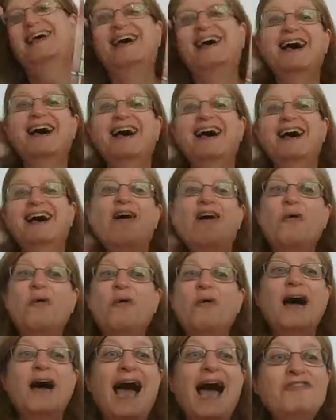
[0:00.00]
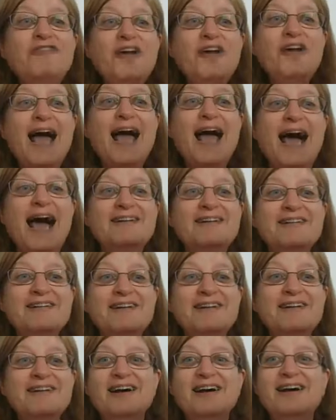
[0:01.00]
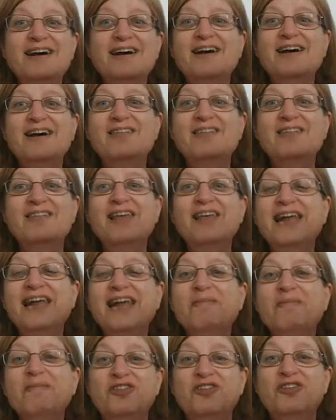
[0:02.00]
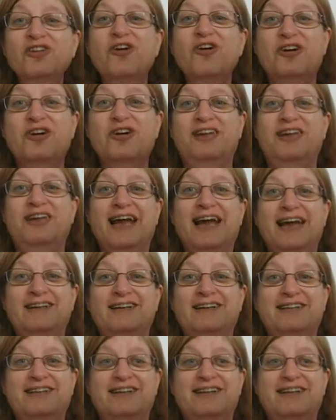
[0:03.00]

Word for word: oh, have you had the um sock yet?